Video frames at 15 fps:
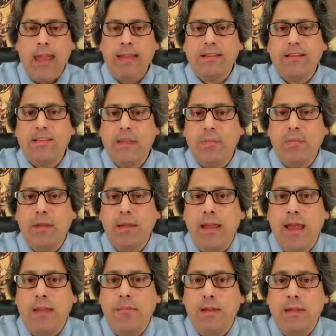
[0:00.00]
And accepting
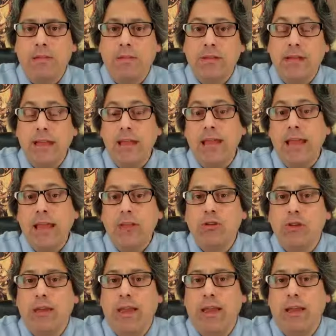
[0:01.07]
that means getting
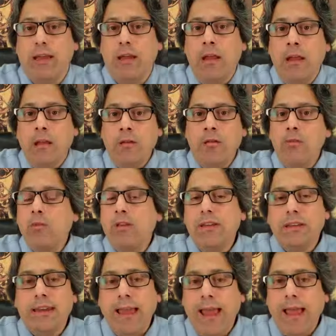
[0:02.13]
educated. Do what
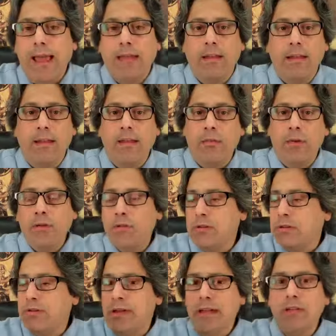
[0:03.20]
you can, whether
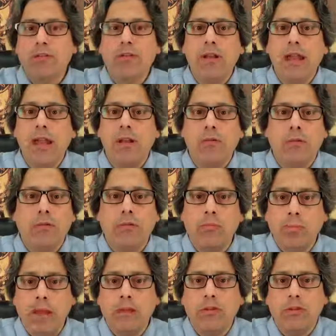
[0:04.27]
it's the internet or through